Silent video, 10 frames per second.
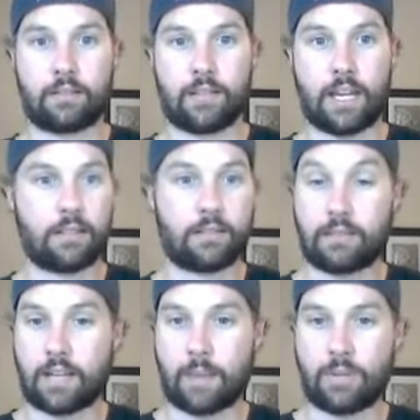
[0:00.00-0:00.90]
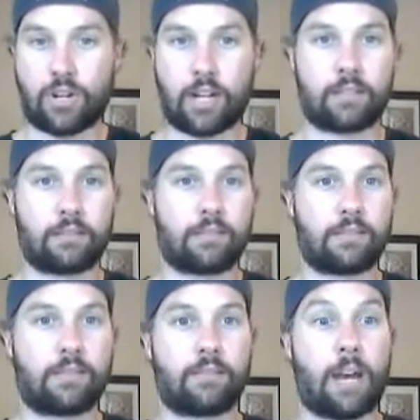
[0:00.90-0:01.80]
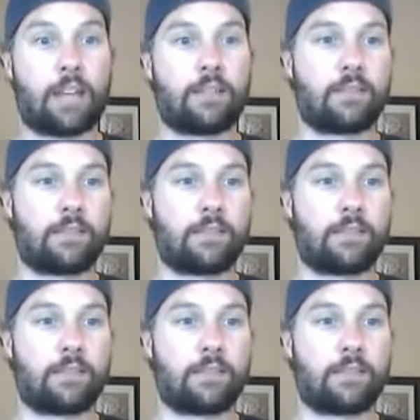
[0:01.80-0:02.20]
yeah, happy trading. Bye.